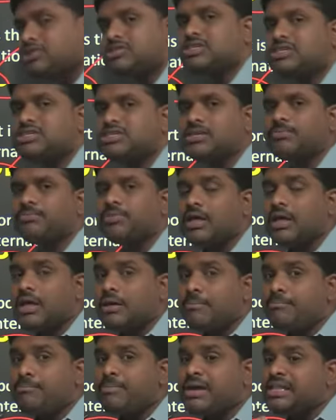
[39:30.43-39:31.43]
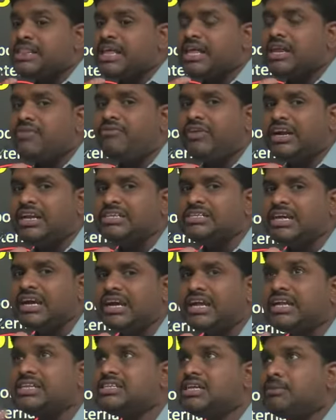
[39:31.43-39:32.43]
system. Methane, if it is
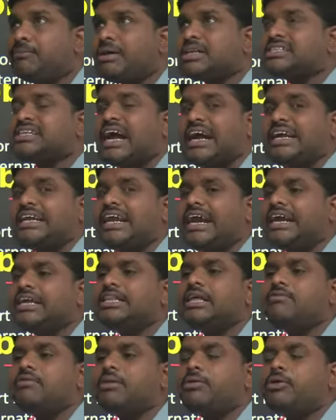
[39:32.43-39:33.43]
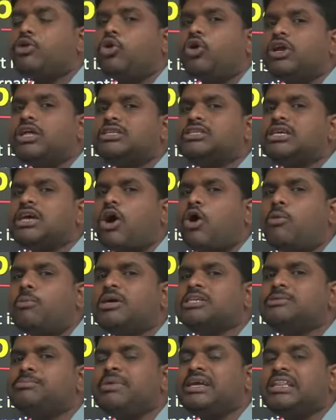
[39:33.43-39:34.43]
increasing by satellite, they will be noticing how
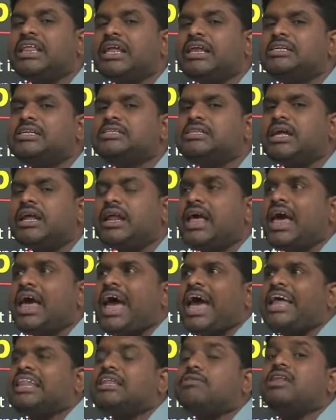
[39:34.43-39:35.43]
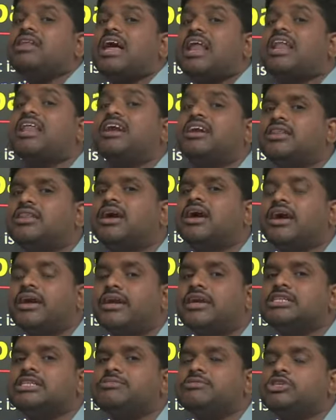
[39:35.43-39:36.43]
much methane is there and they will alert the
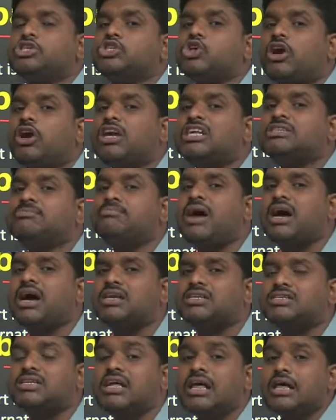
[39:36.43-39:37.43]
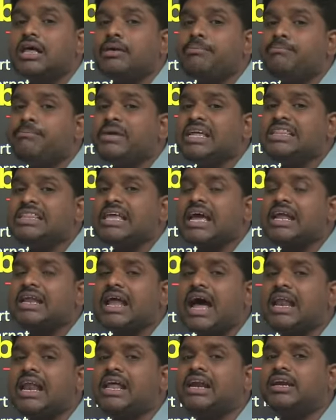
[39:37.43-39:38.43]
countries, which is called as Mars. Methane
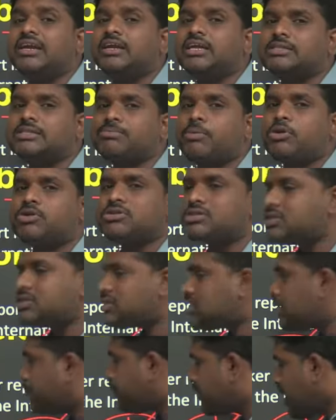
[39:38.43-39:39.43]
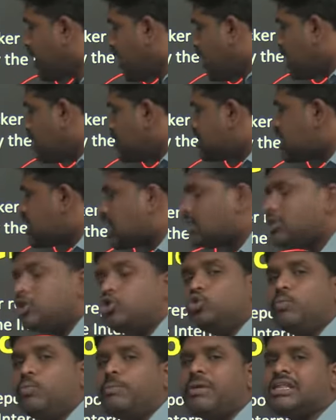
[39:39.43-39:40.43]
alert response system. These are the
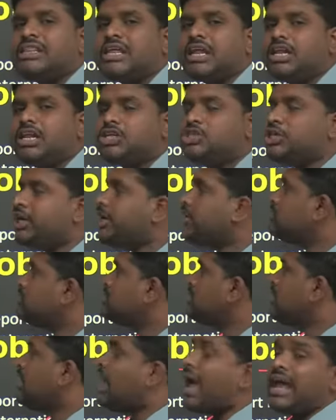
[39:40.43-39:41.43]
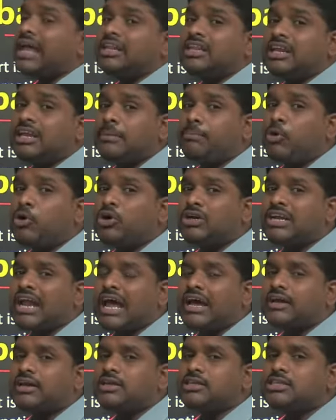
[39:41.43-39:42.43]
two methane initiatives, and the report
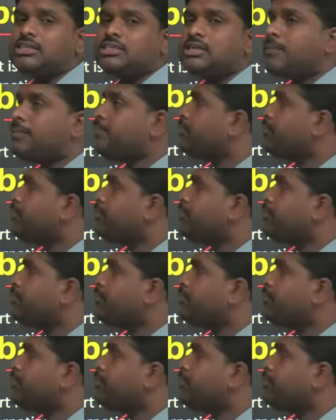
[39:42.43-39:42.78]
tracker is